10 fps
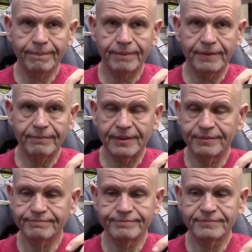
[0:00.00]
the, the
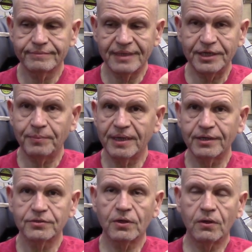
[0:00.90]

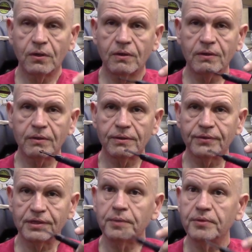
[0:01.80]
Independence Hall, the
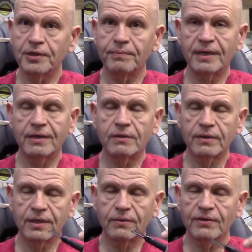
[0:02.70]
Liberty Bell,
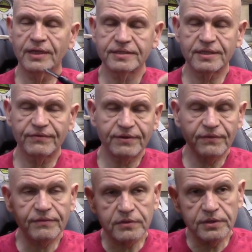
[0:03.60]
you know, all that stuff. That
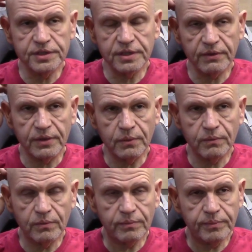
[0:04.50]
revolutionary
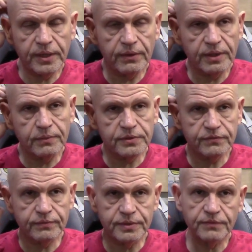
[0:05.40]
period was
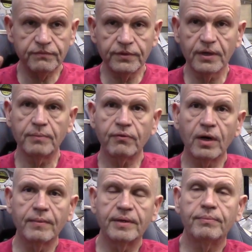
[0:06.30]
was a very
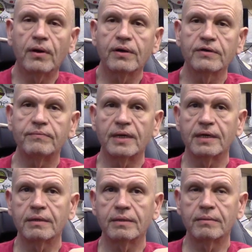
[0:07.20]
prominent part of my
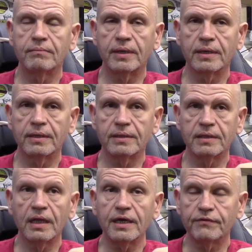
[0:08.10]
my
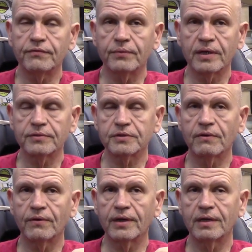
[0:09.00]
life when I was
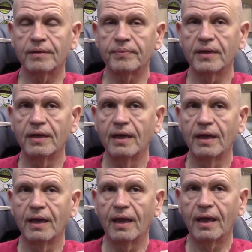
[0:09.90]
growing up
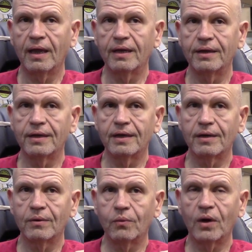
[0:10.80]
and
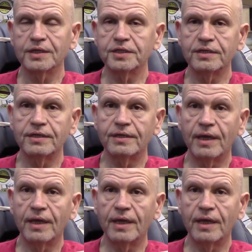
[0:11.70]
uh, Washington